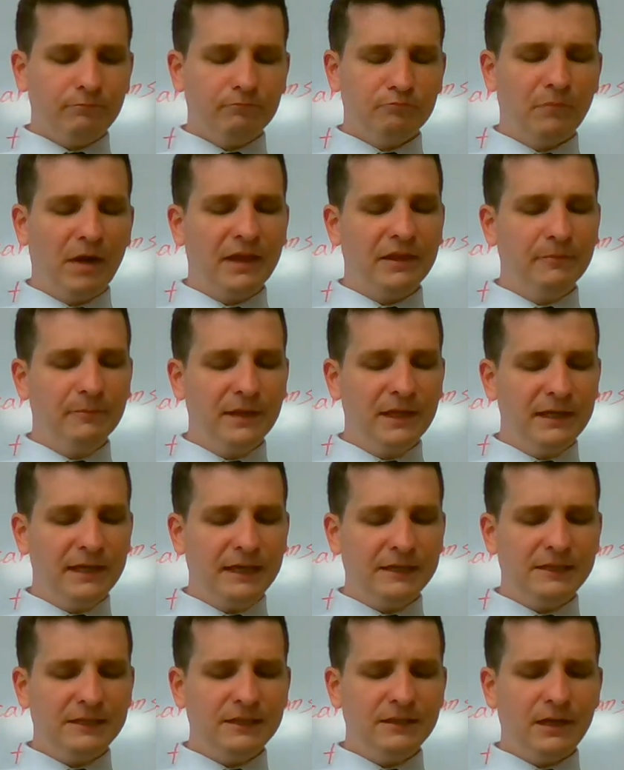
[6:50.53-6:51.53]
By the mid
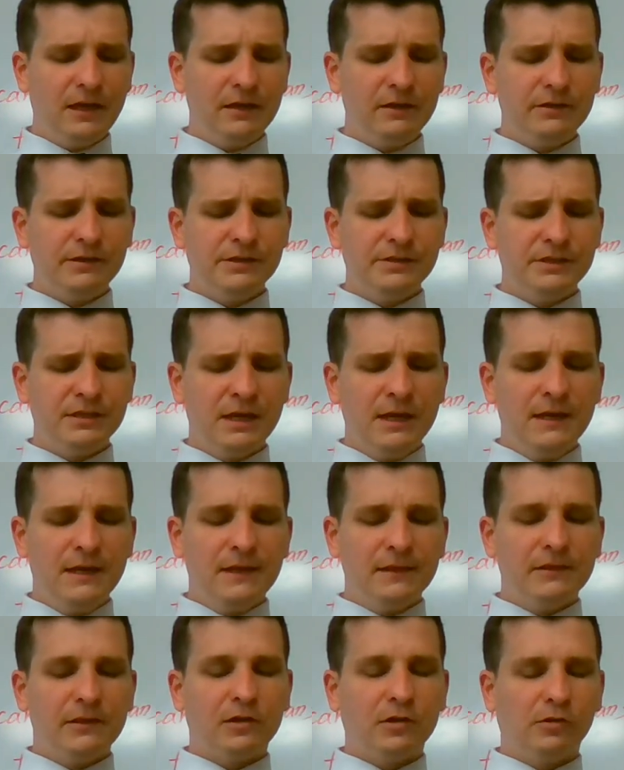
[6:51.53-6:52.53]
1800s,
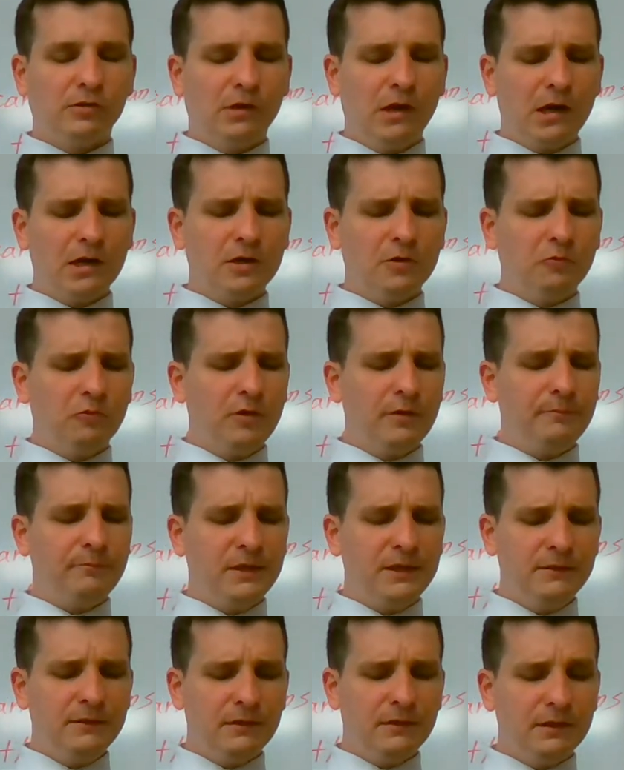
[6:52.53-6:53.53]
the
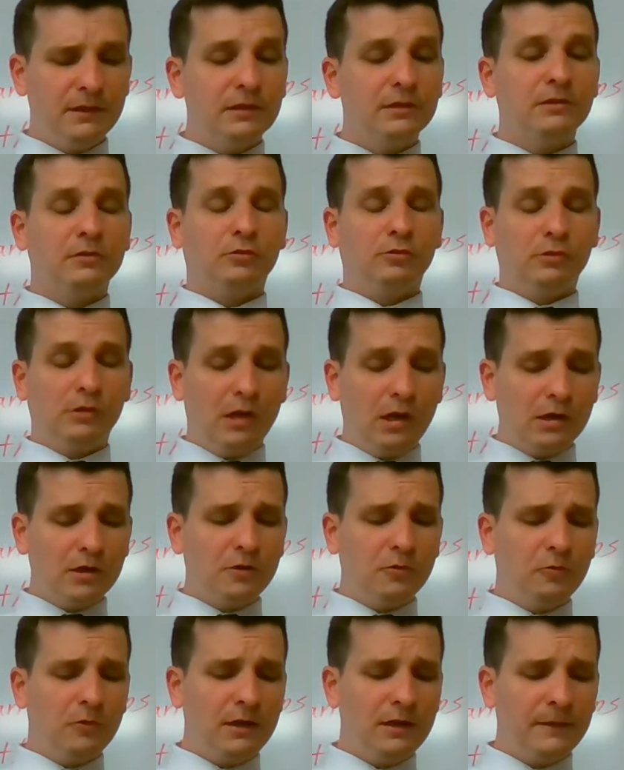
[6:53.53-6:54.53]

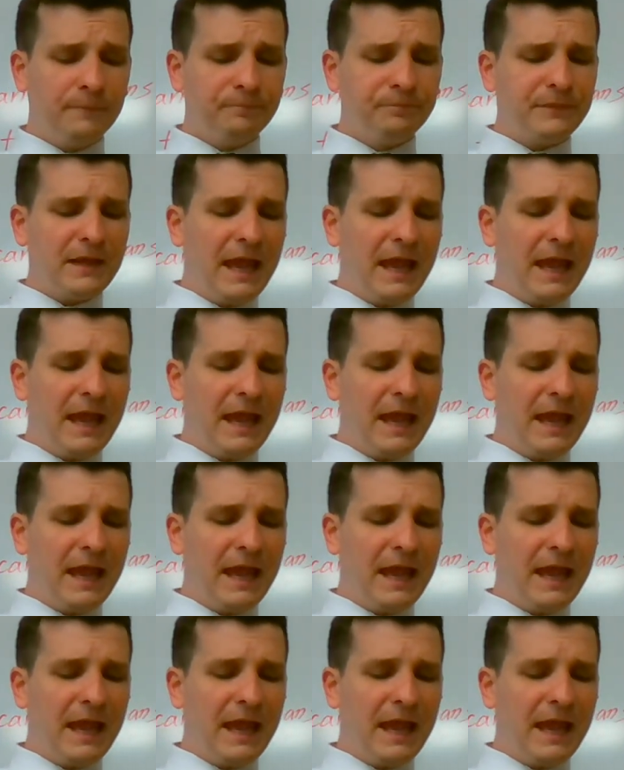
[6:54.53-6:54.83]
Karankawa